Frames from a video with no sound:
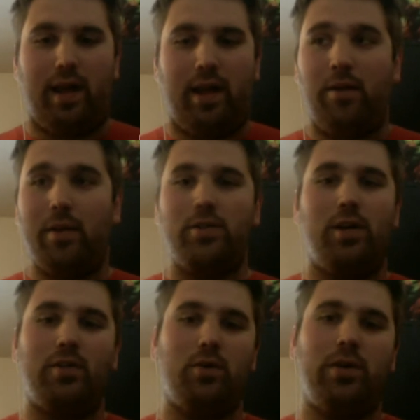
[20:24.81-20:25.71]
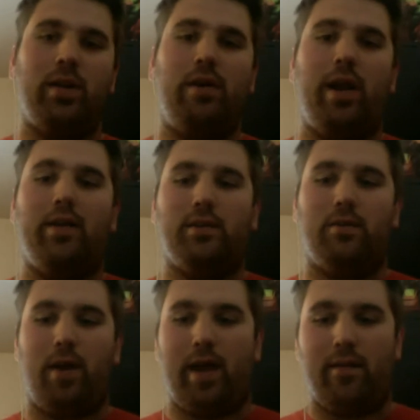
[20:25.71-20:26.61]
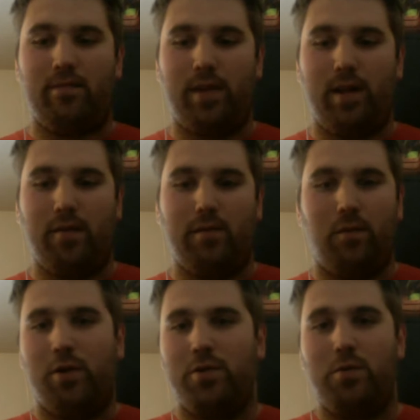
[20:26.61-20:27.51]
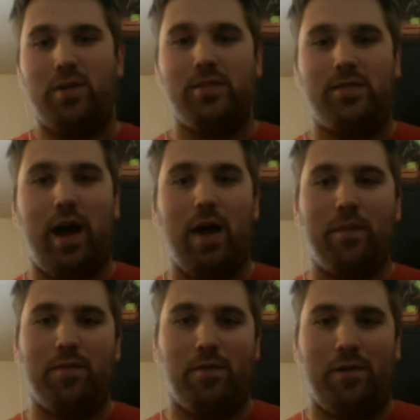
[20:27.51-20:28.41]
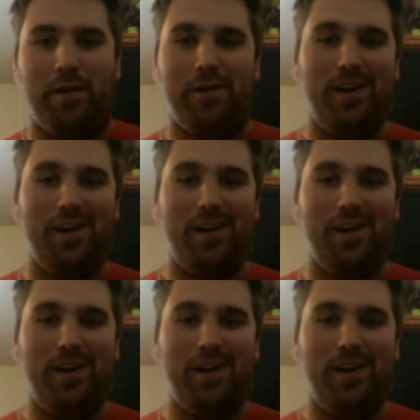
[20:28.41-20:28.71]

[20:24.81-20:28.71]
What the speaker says: Like, oh, I'm going to charge 20 grand to write, 400 words of copy for you.